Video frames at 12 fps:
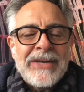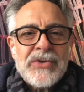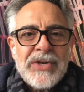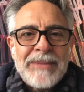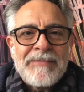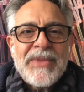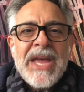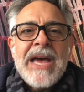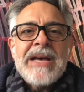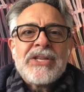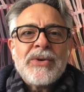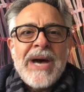trip
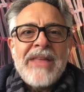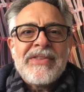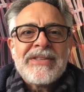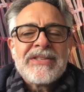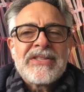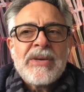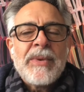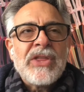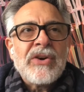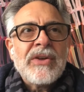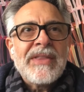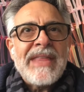to Athens. So we
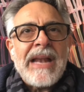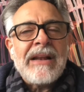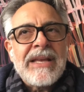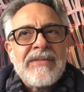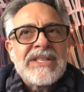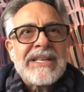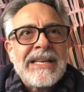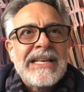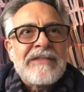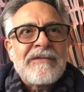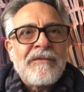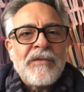thought that'll give us at
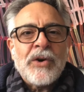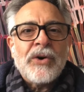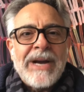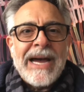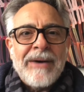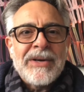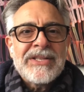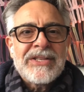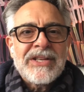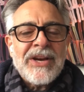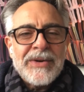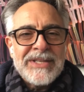least 4 hours
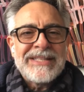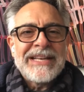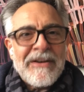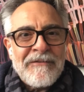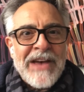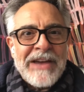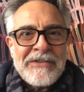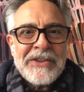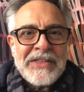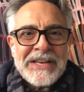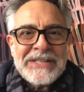to go and see our favourite things